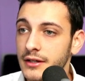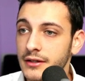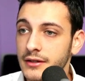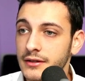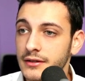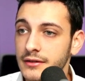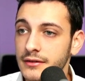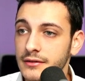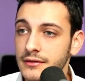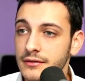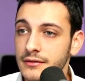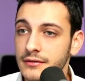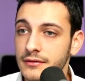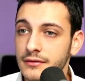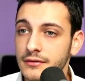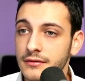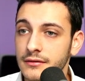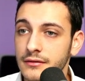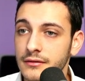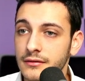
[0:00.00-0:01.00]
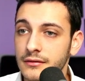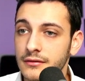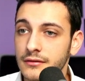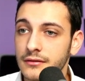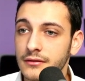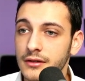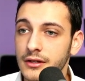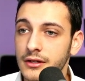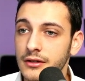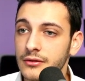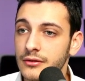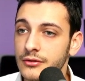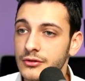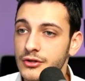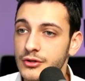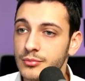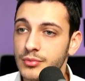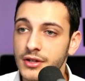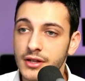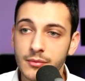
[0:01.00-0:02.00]
I'll
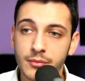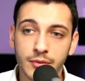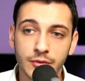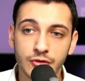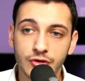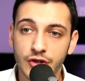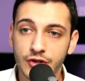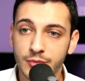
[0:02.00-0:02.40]
just play just